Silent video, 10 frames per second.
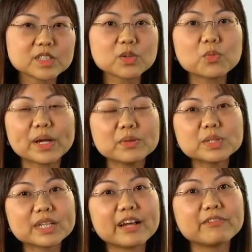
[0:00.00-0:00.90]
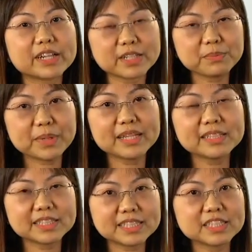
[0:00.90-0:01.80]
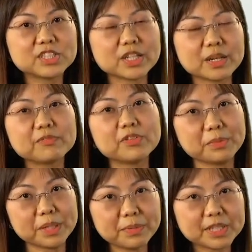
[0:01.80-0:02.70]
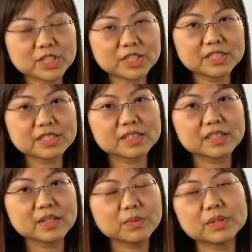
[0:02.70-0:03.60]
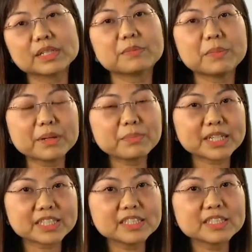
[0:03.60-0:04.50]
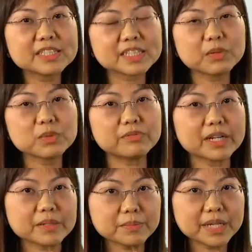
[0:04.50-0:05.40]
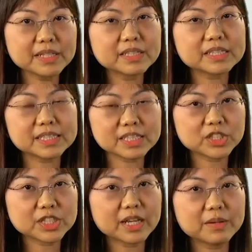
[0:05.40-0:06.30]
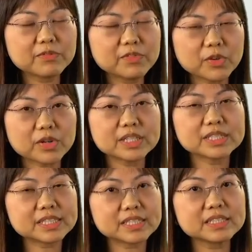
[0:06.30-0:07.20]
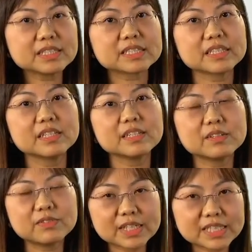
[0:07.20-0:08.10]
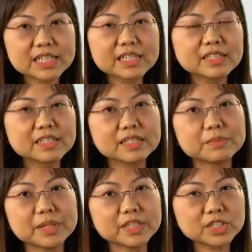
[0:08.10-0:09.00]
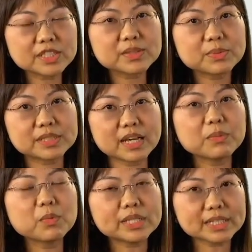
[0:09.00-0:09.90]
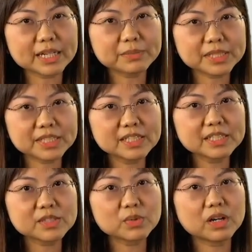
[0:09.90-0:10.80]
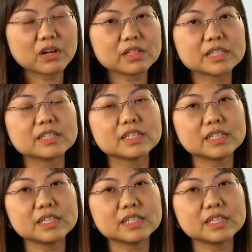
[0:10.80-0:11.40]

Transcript: So when would I recommend a CGM for my patients? Well, in my practice, I would recommend the CGM for instance. Firstly, in patients with type 1 diabetes who are on